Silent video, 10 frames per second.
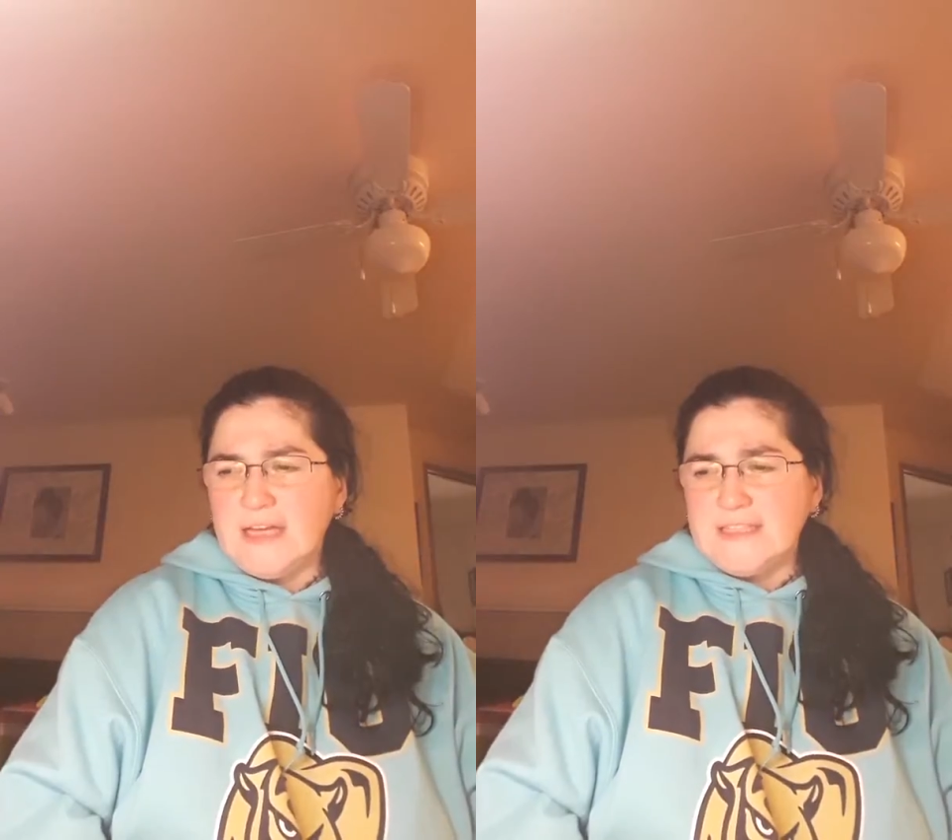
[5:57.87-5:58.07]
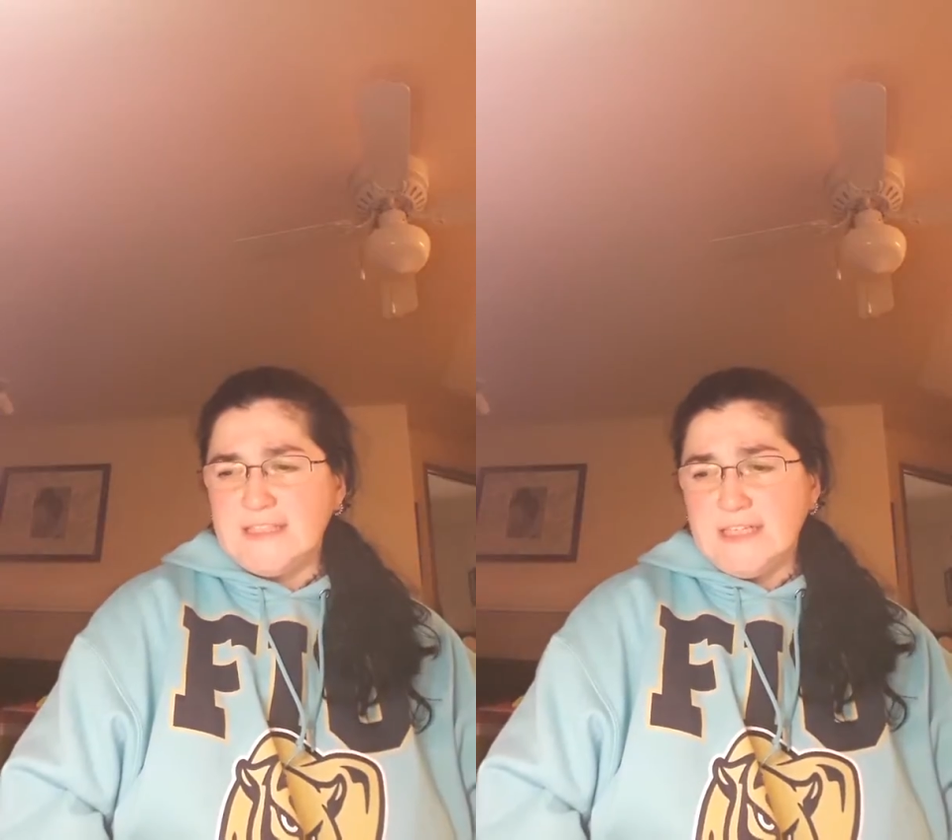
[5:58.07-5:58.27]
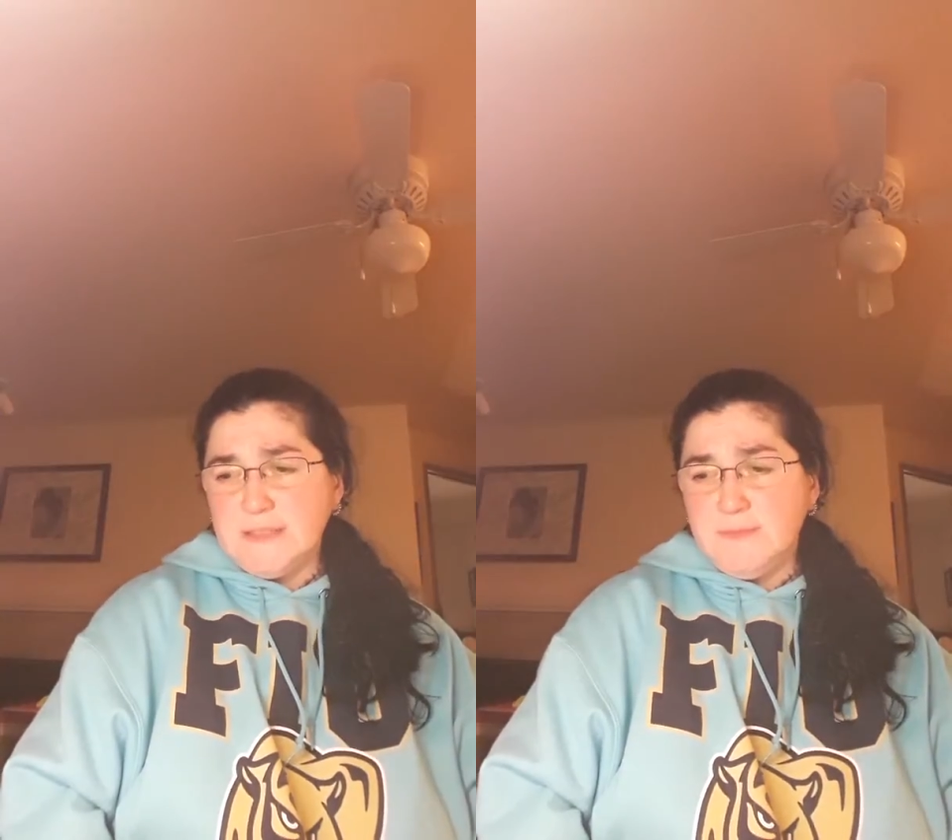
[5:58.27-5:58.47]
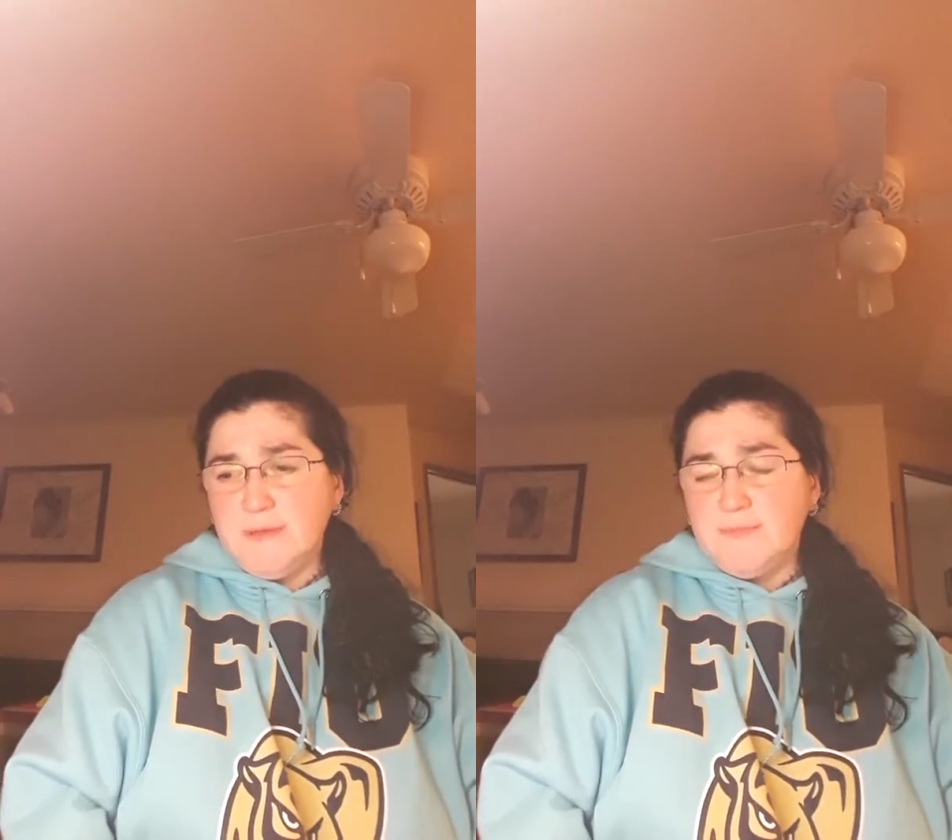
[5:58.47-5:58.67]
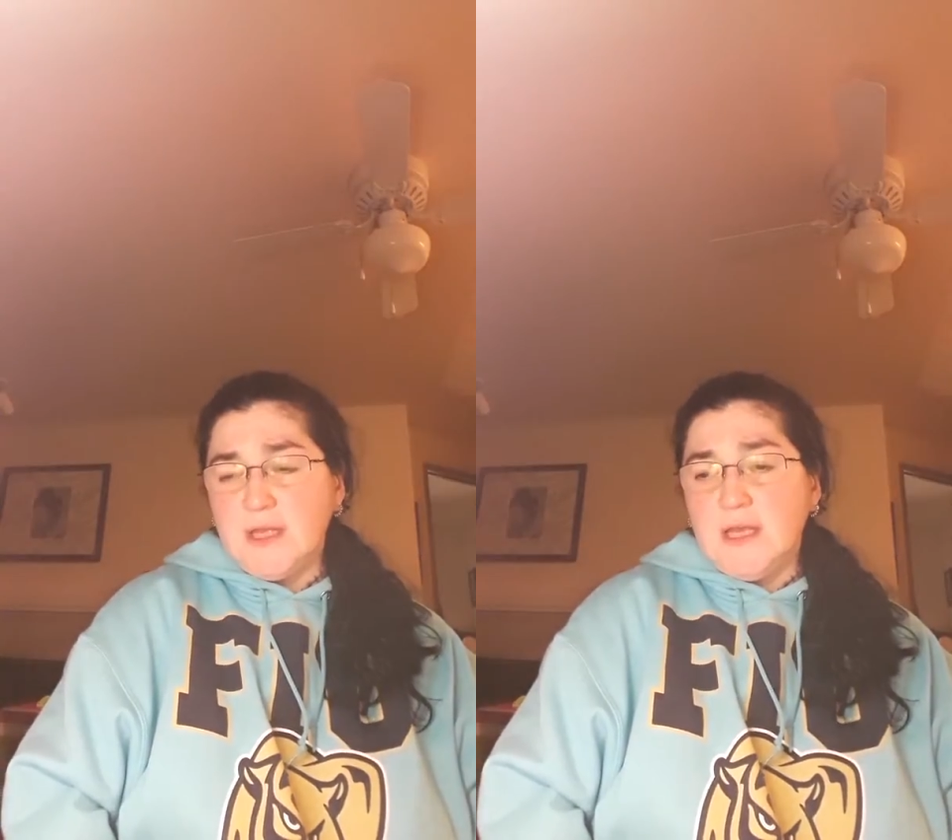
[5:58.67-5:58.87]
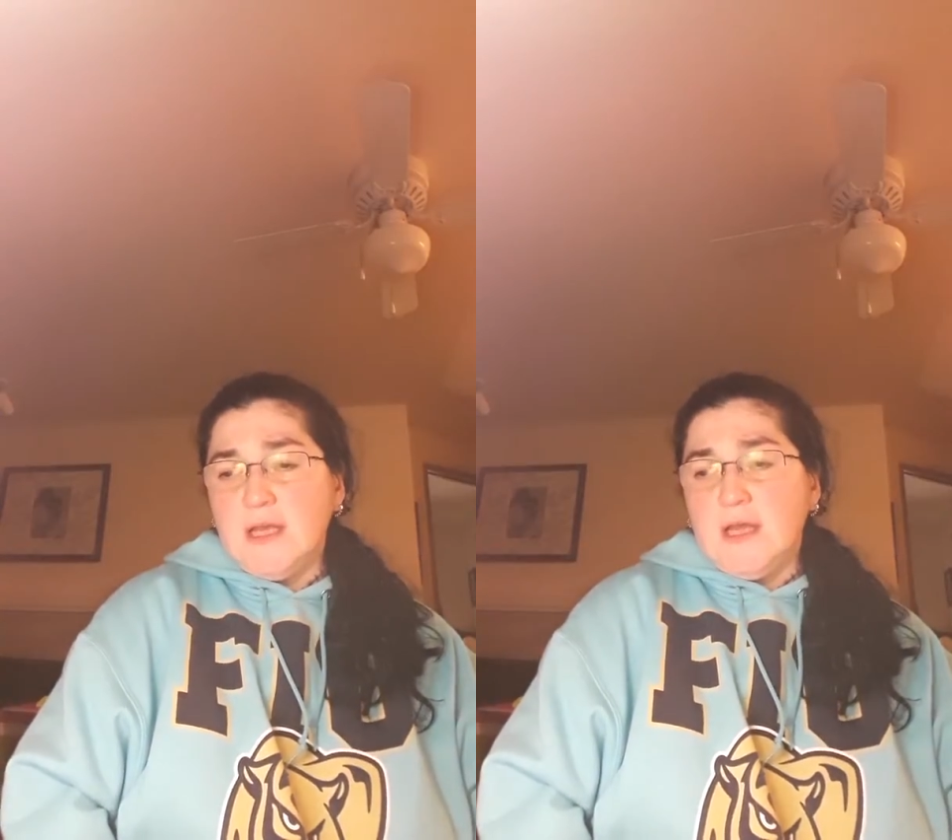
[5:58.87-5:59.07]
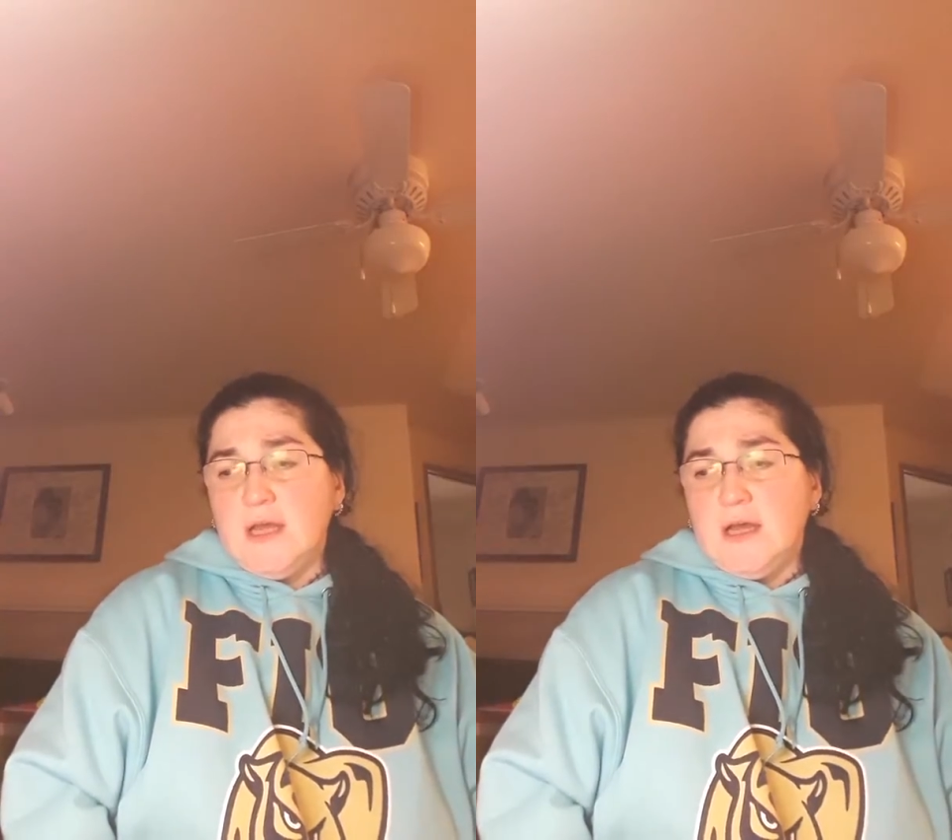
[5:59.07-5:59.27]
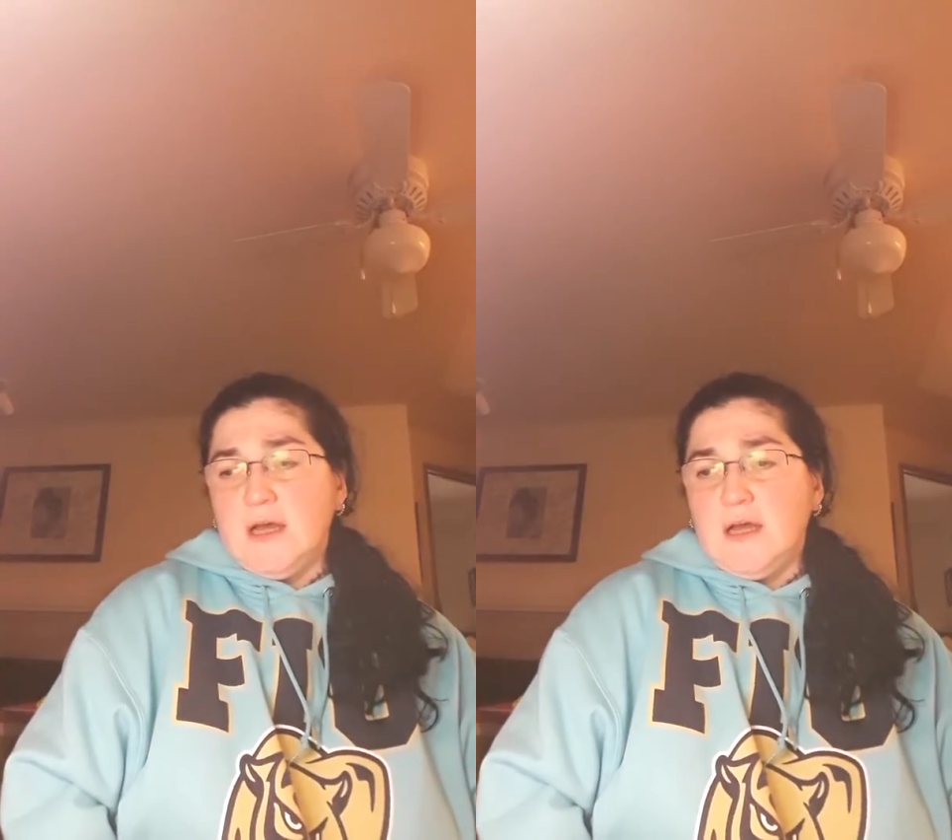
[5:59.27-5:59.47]
assessment,
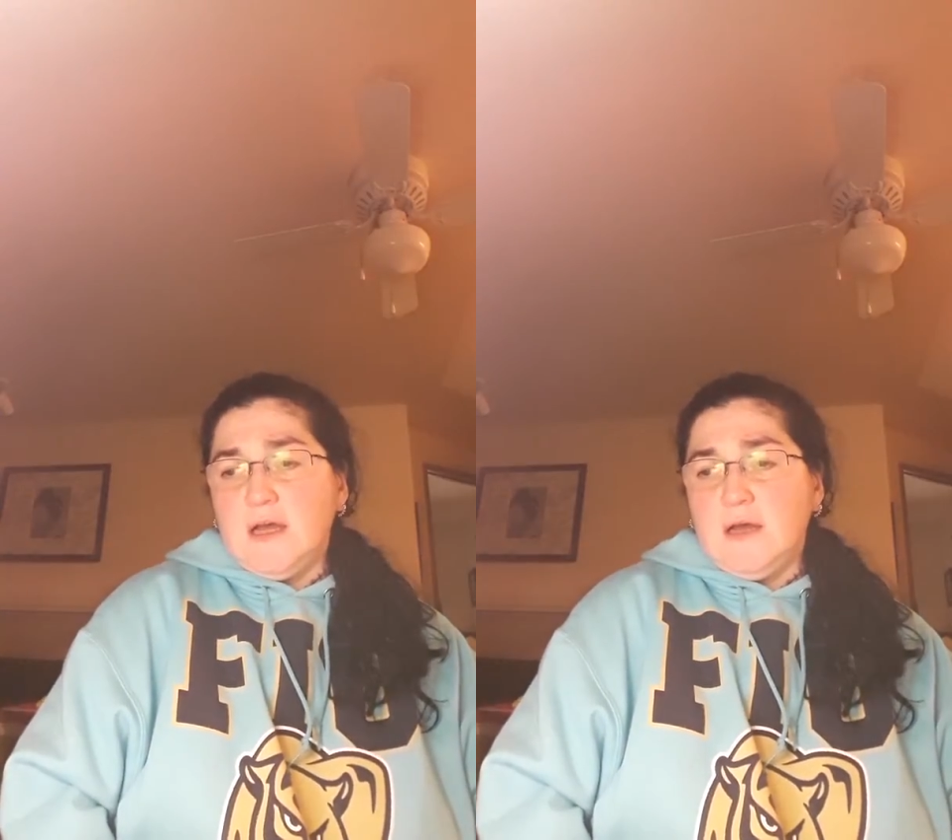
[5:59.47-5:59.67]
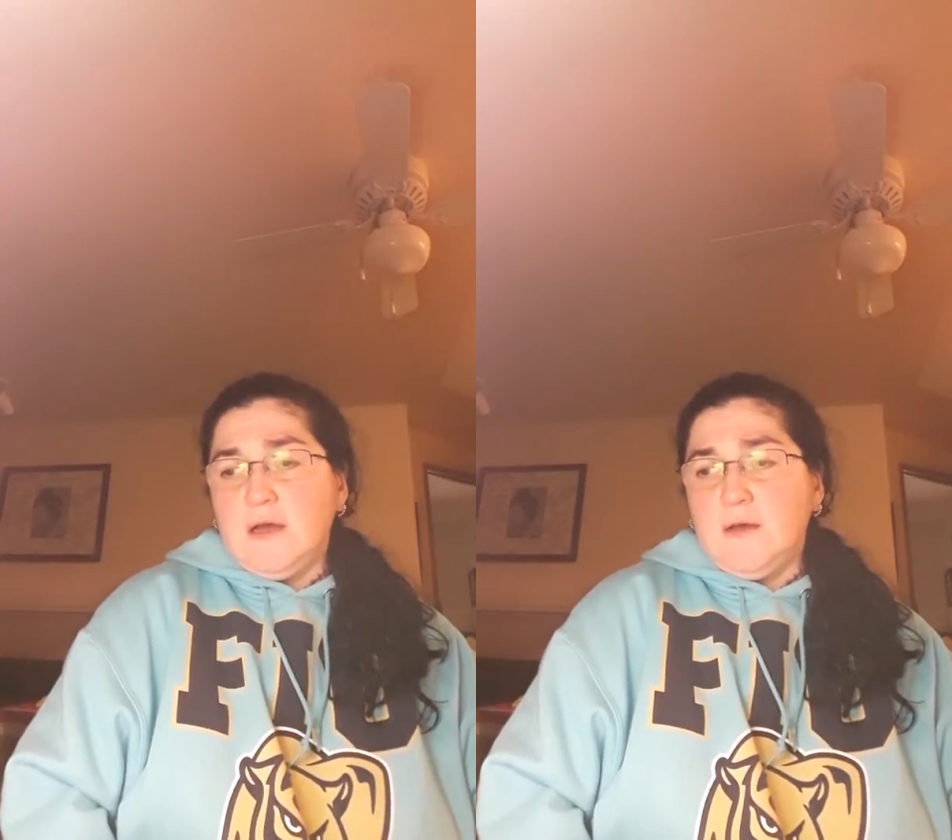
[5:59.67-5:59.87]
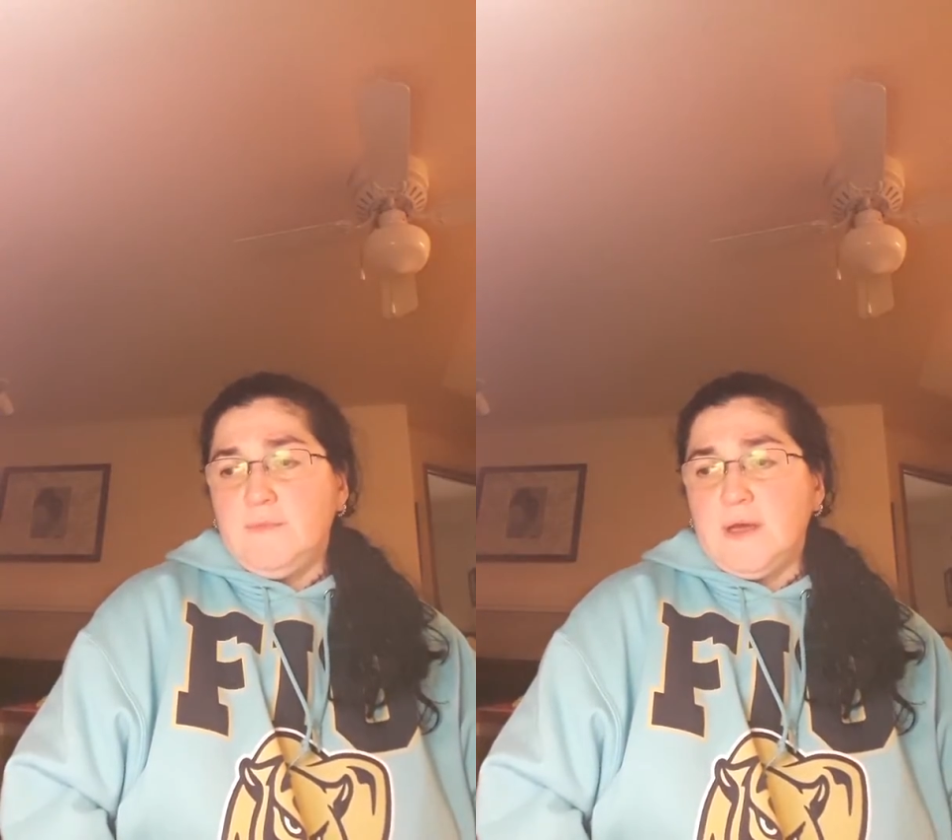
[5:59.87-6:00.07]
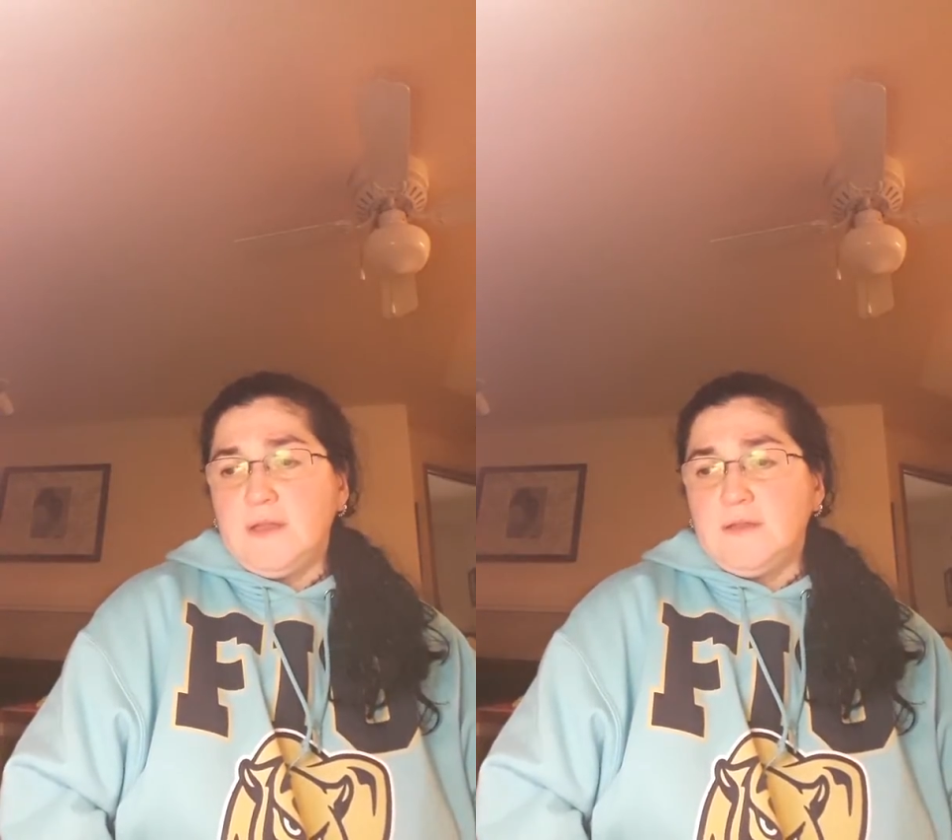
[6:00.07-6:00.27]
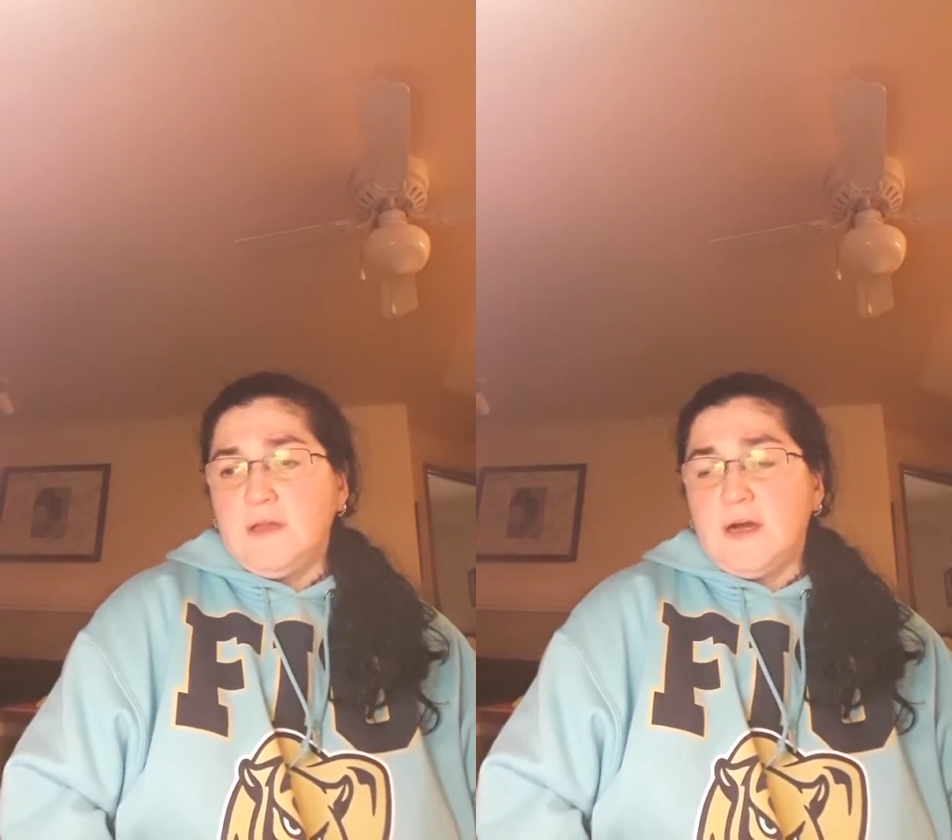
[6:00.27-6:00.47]
and